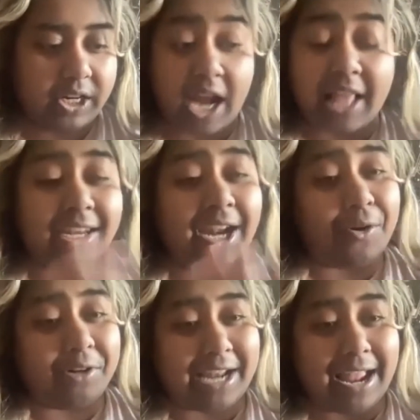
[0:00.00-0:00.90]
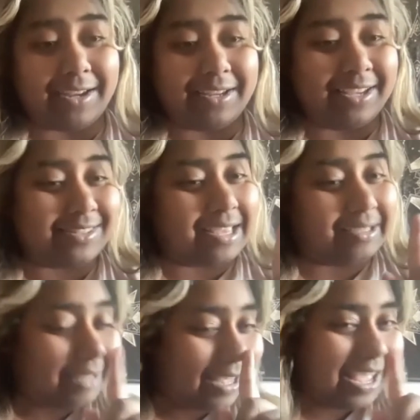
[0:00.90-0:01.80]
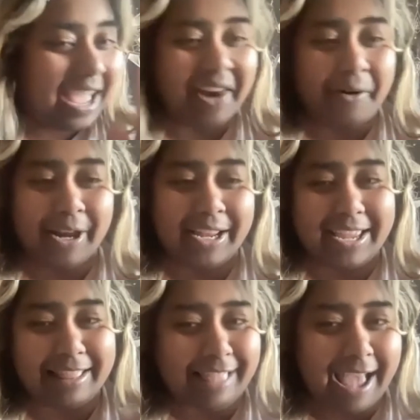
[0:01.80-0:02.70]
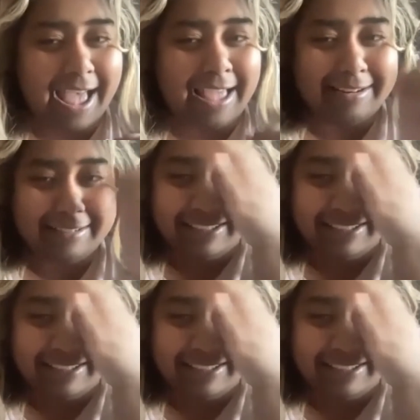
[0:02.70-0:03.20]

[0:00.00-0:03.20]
Not that I don't need any, because like I don't want to get that,